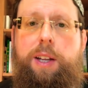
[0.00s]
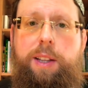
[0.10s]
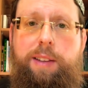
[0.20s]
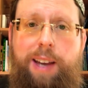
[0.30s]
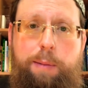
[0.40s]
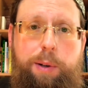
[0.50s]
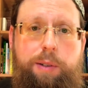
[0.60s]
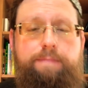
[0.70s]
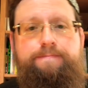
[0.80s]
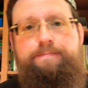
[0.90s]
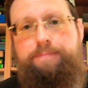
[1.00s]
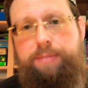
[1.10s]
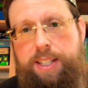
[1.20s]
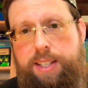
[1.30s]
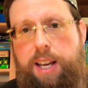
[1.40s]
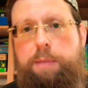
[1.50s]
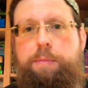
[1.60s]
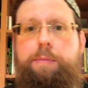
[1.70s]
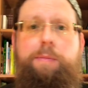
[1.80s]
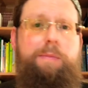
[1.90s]
The table, the
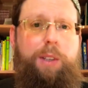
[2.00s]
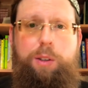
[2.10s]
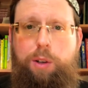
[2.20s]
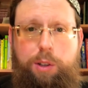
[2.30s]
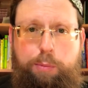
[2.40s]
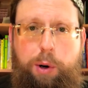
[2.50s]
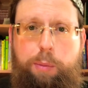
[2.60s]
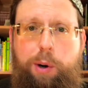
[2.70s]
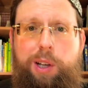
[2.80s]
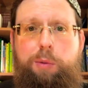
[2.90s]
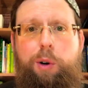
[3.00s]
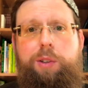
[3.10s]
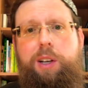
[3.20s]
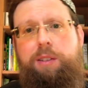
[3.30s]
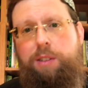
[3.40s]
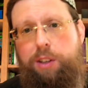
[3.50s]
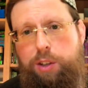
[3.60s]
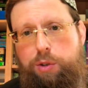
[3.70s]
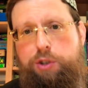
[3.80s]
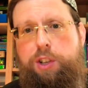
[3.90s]
same. You don't need to pour boiling water.
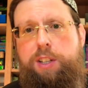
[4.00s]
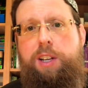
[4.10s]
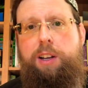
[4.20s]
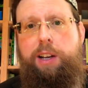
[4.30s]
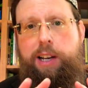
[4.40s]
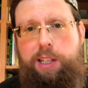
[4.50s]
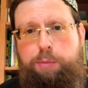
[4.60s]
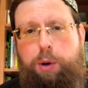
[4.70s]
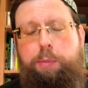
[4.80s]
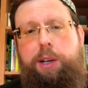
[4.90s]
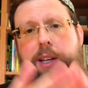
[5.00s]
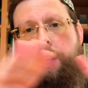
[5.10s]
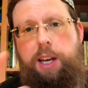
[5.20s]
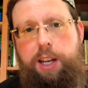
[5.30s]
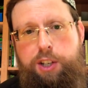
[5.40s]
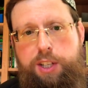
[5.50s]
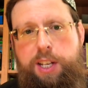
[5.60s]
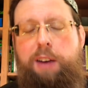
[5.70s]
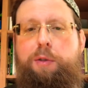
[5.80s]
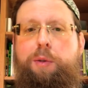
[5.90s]
Use just clean it properly and just
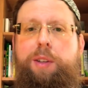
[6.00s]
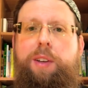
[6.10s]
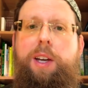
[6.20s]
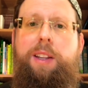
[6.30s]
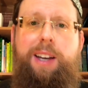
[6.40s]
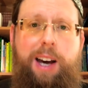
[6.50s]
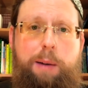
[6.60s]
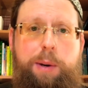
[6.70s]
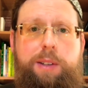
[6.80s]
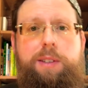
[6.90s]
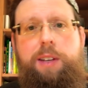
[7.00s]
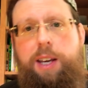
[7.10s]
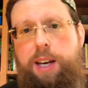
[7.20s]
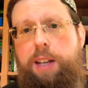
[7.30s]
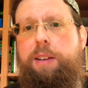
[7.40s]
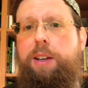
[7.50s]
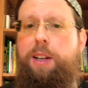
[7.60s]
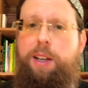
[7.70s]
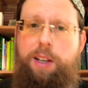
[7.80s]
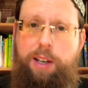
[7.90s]
cover it. The cupboards, again,
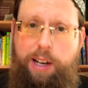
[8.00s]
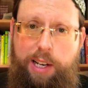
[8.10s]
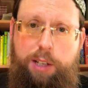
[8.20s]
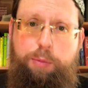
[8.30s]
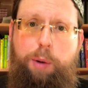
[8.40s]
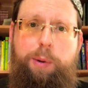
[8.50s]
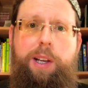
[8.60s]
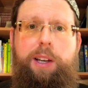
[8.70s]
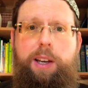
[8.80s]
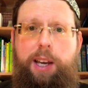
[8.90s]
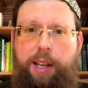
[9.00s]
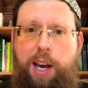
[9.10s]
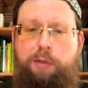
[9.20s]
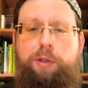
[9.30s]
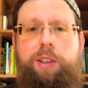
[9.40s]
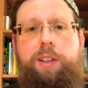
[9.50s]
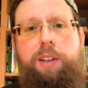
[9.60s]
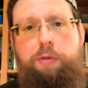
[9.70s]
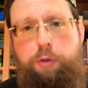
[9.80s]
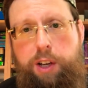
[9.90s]
clean it properly and cover it.
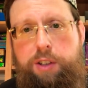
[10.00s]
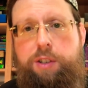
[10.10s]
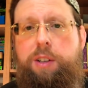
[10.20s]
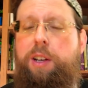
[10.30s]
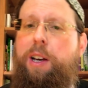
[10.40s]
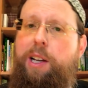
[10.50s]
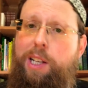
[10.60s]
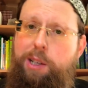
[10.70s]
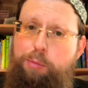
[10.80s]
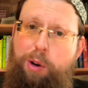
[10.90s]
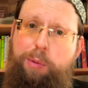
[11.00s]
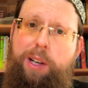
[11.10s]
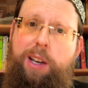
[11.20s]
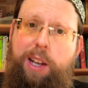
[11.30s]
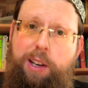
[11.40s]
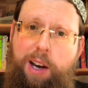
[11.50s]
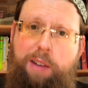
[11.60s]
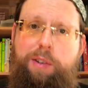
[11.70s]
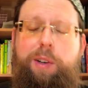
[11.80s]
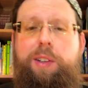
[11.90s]
The fridge, clean it properly and
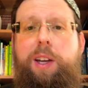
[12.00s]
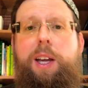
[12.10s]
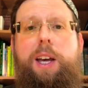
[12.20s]
cover it.